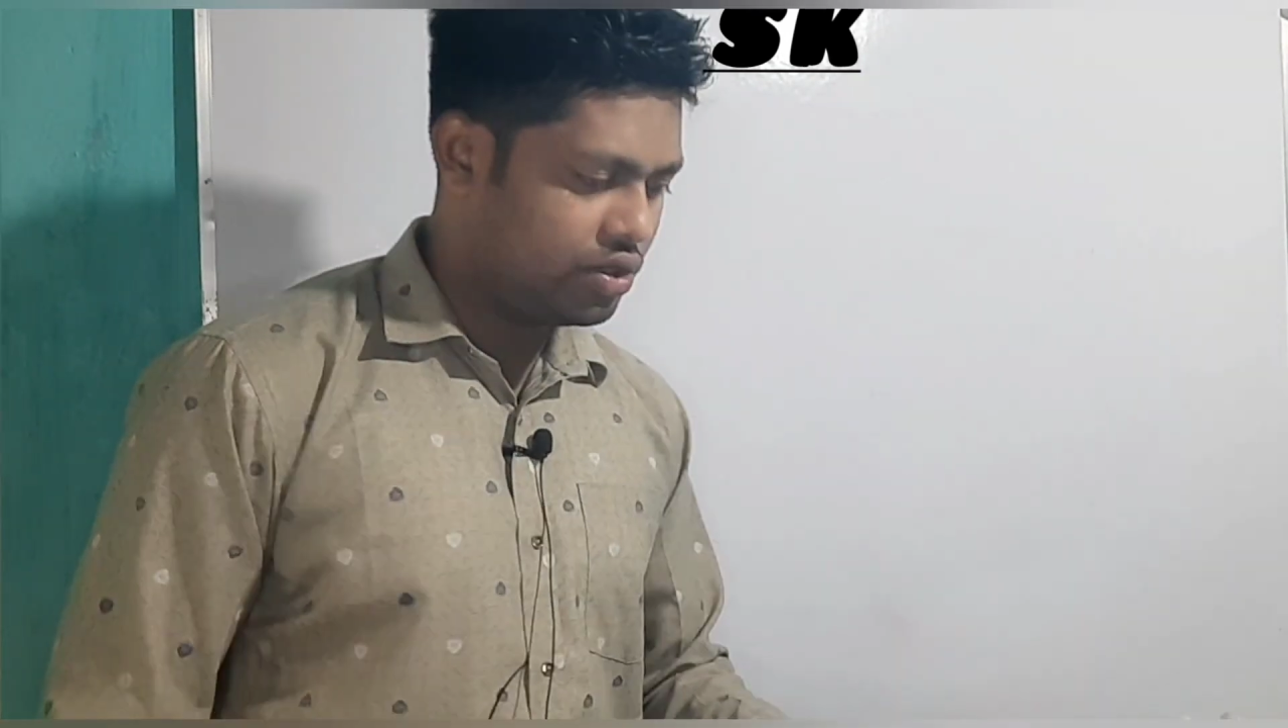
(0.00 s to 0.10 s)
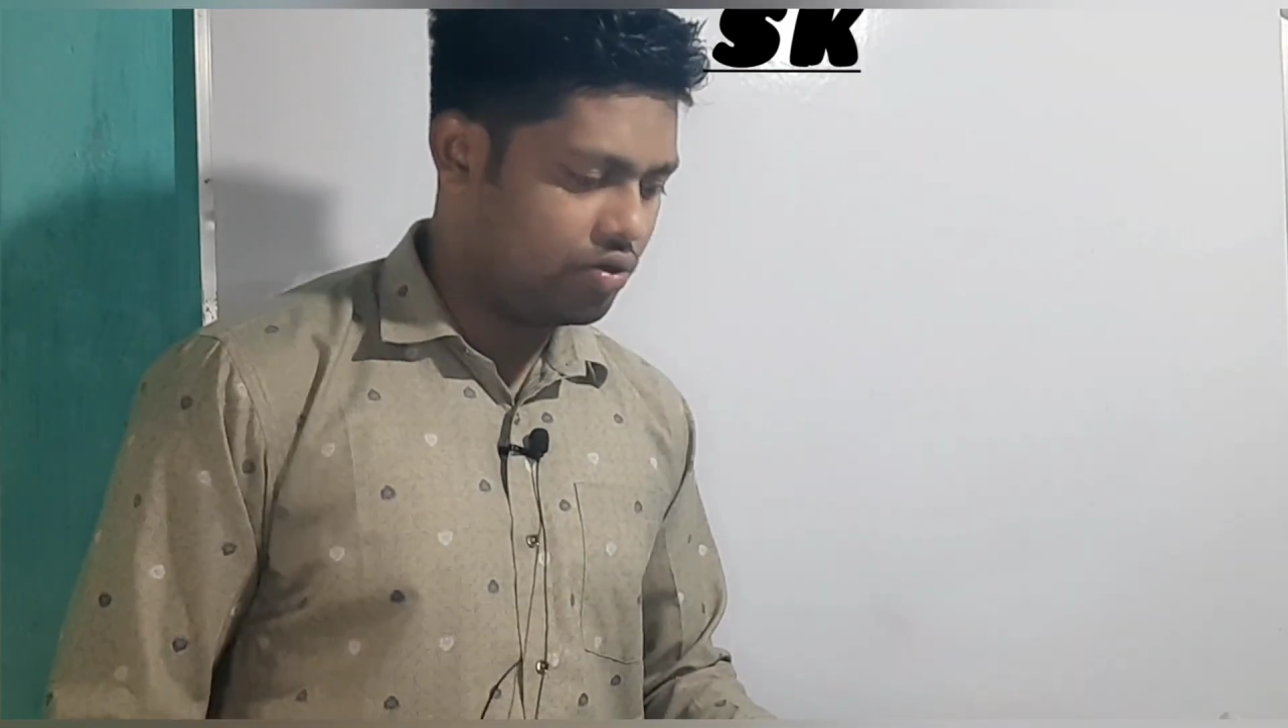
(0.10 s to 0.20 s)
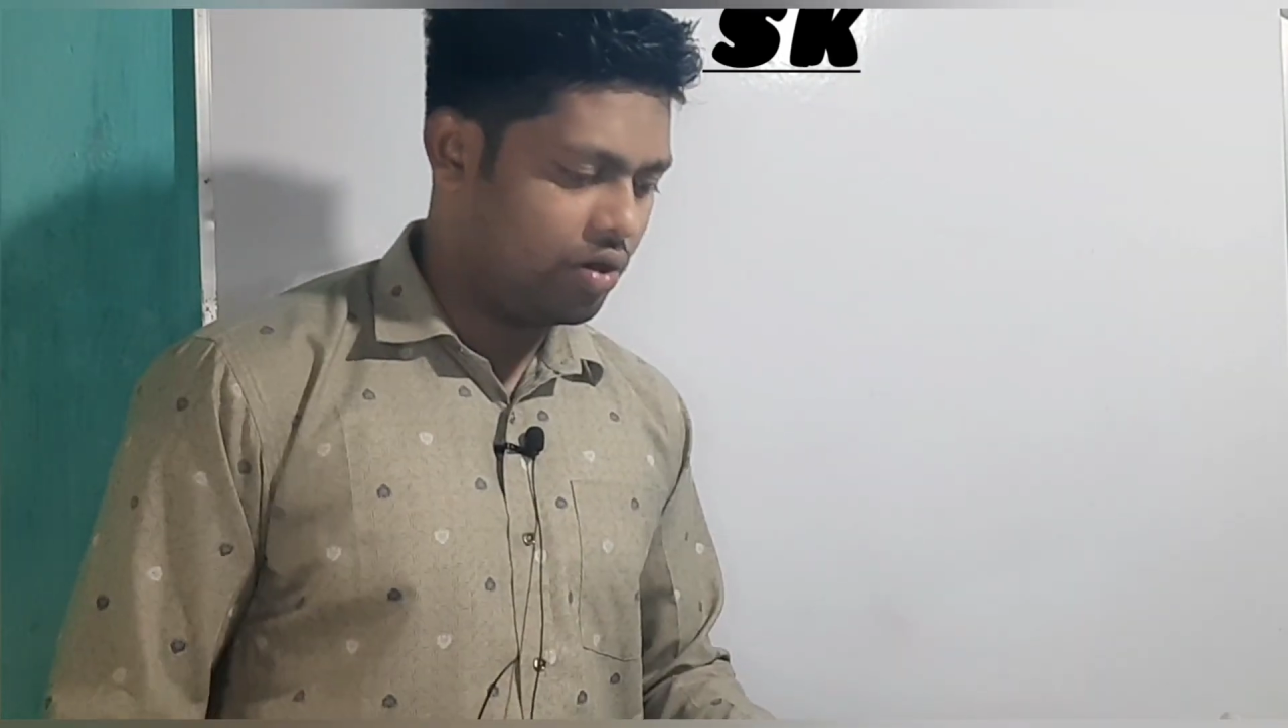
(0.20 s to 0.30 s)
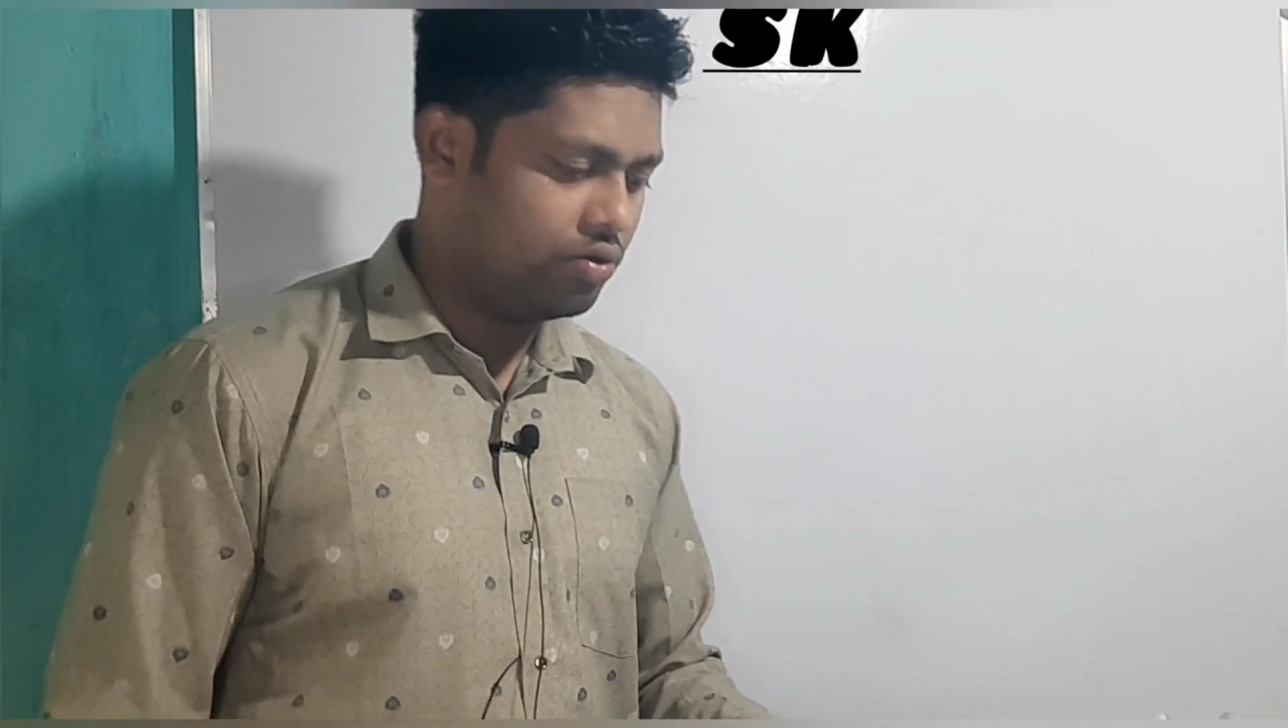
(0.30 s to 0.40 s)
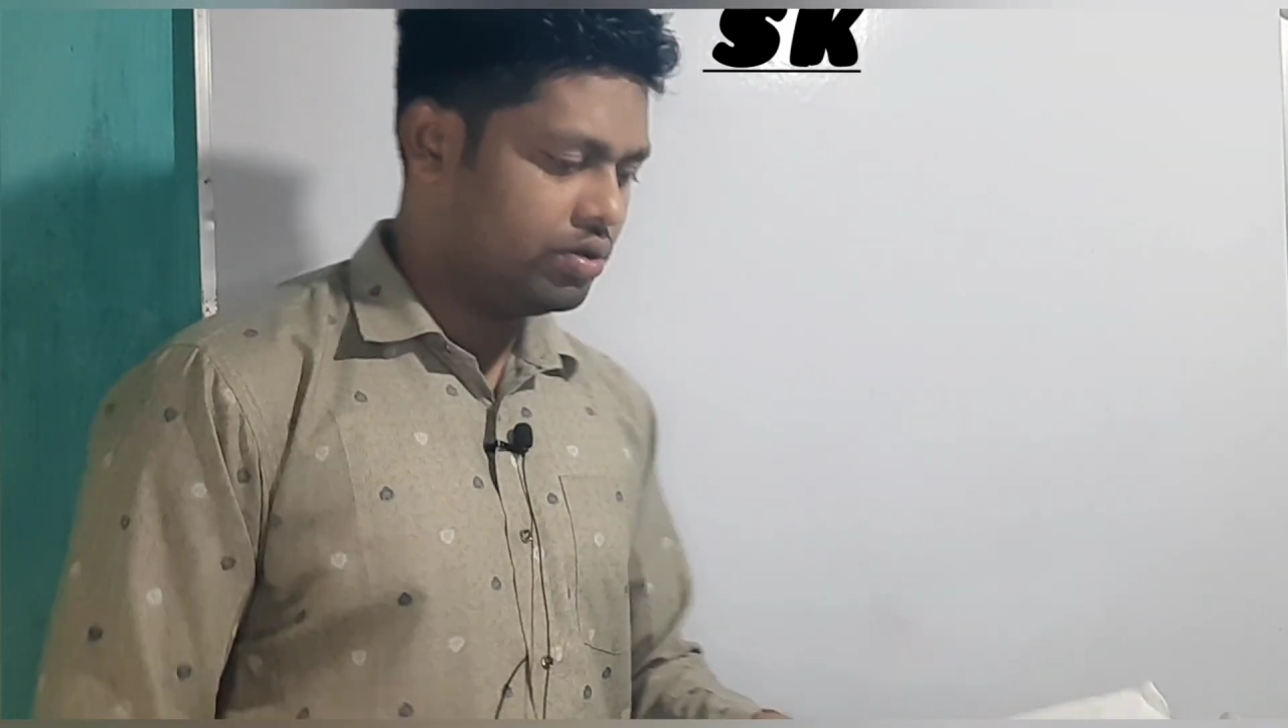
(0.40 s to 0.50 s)
you
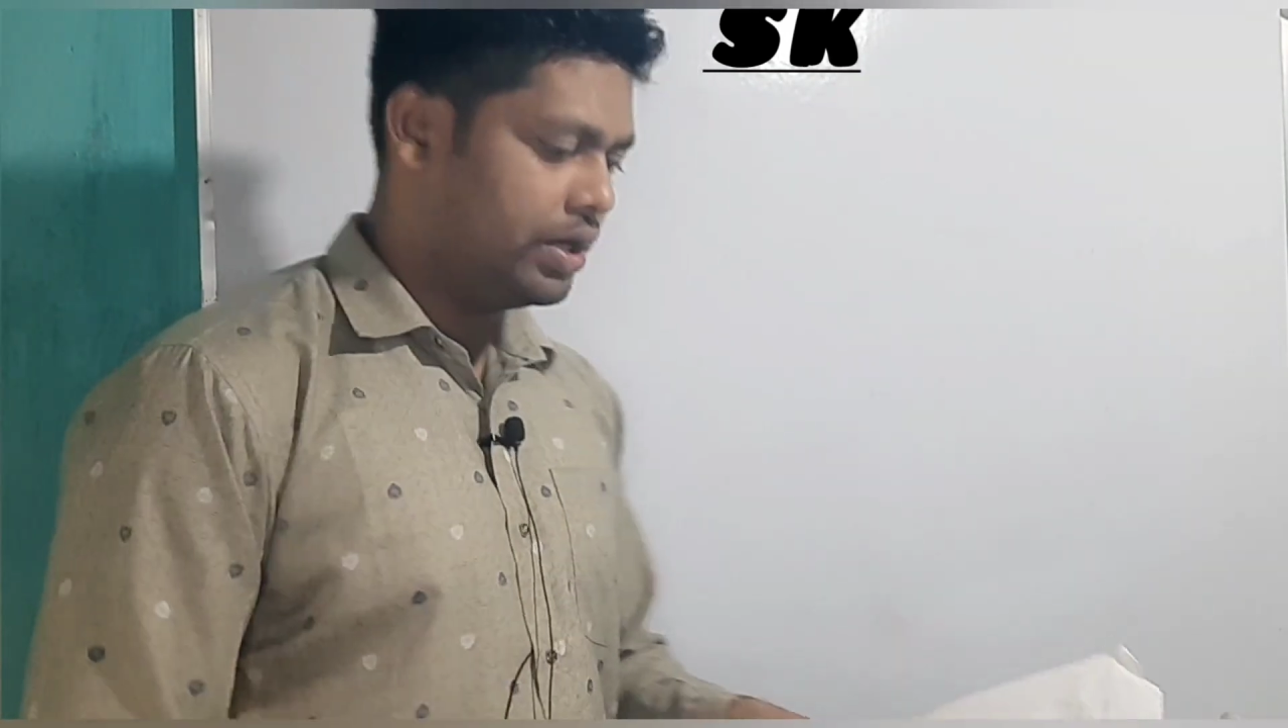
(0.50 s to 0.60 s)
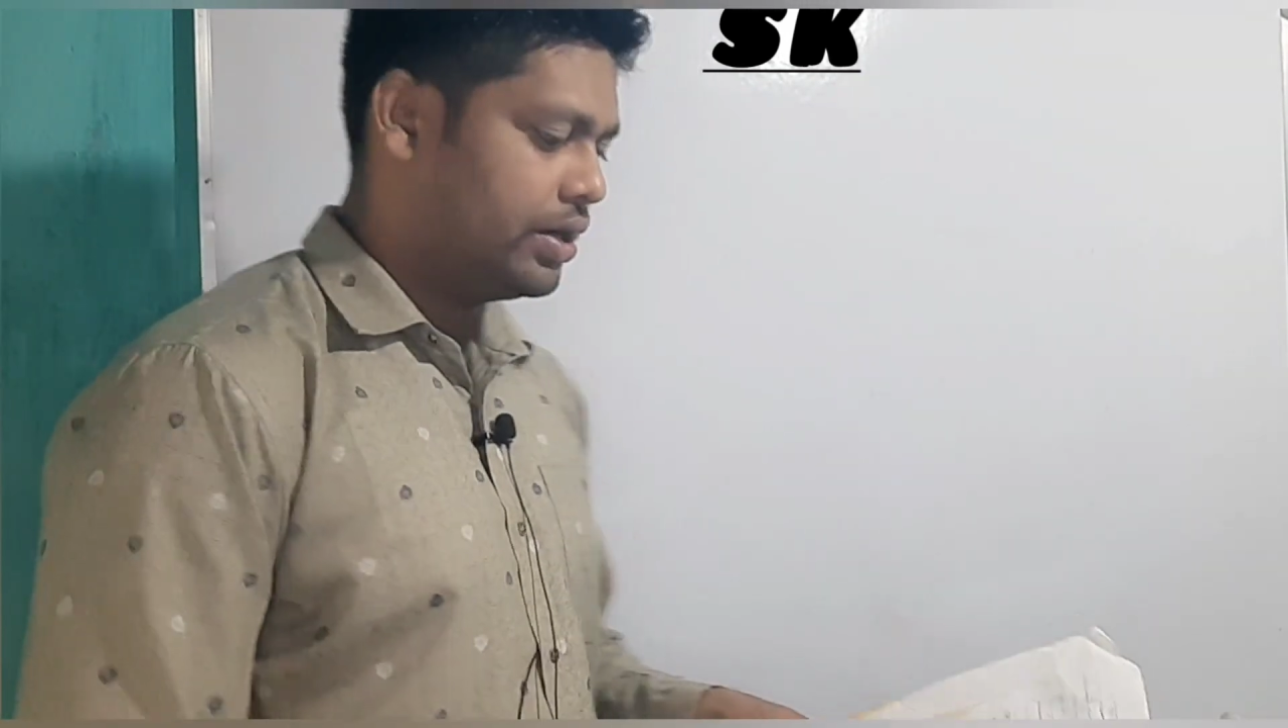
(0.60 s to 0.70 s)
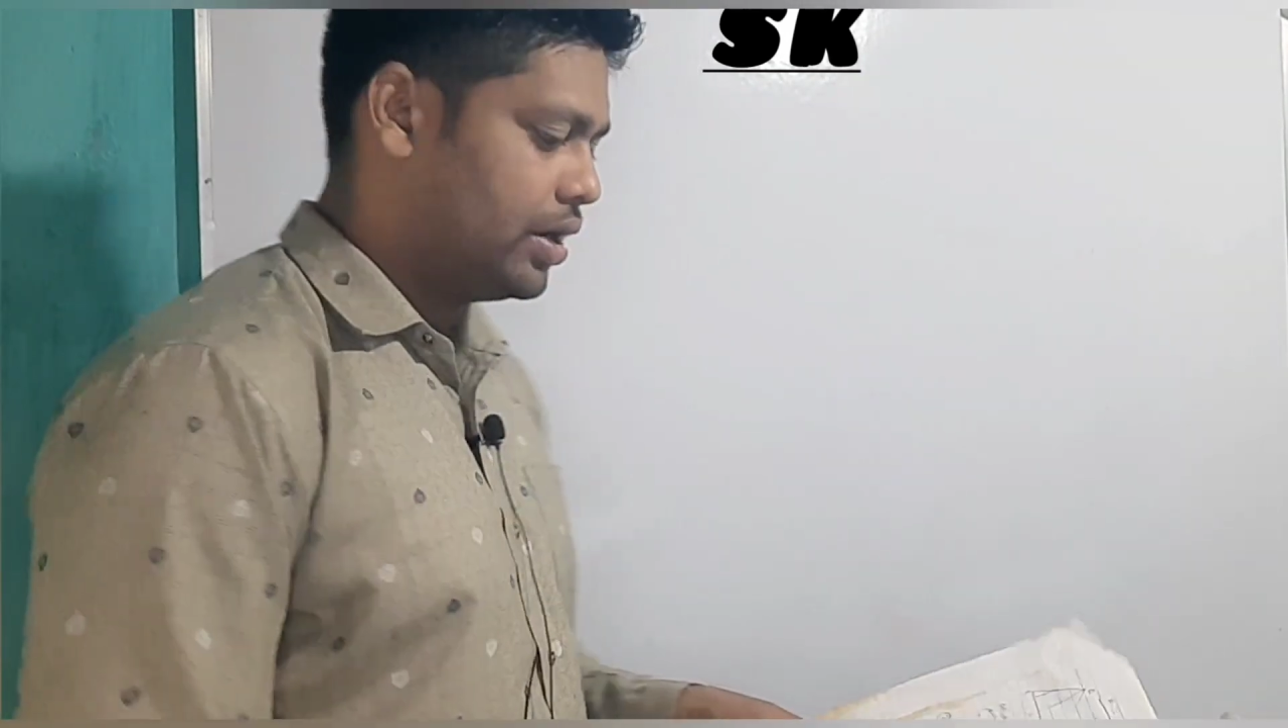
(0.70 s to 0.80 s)
out that